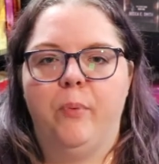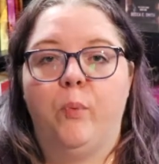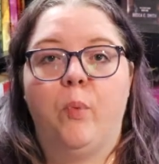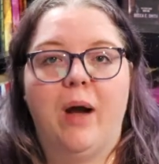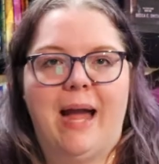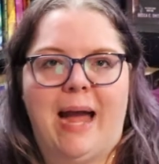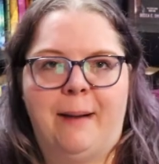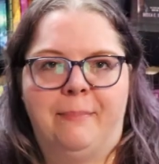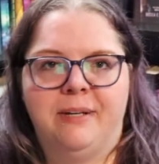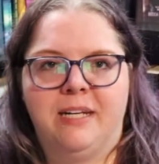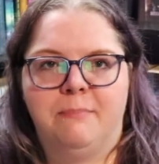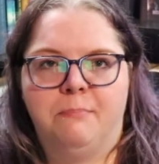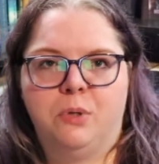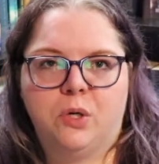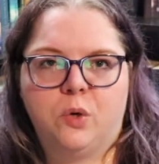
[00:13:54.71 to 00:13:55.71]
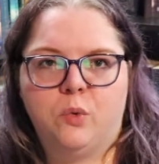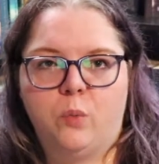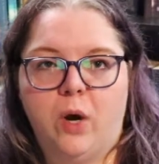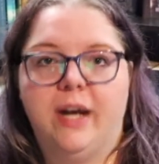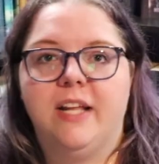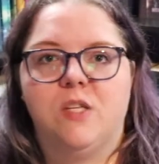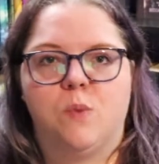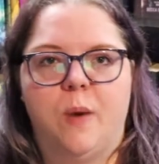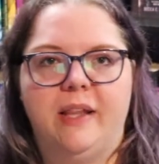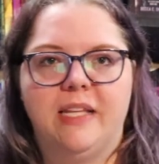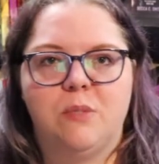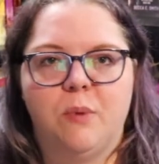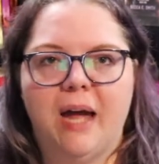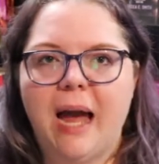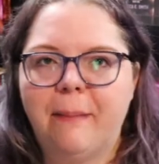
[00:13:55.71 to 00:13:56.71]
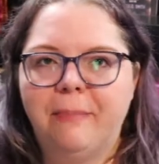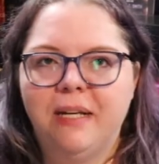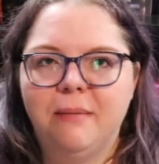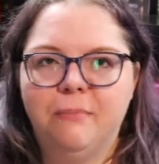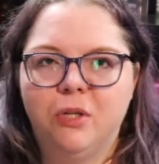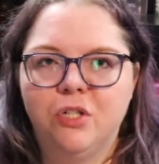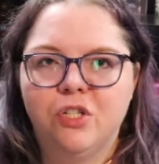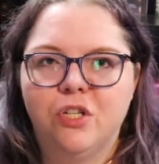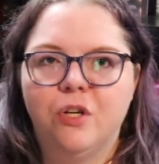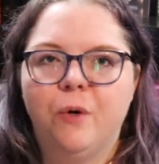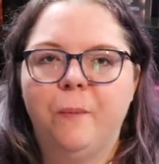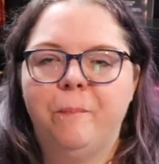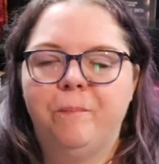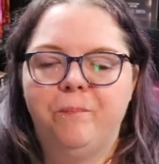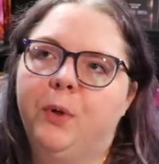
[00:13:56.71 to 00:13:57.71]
what happened in book one as well as what happened in book two.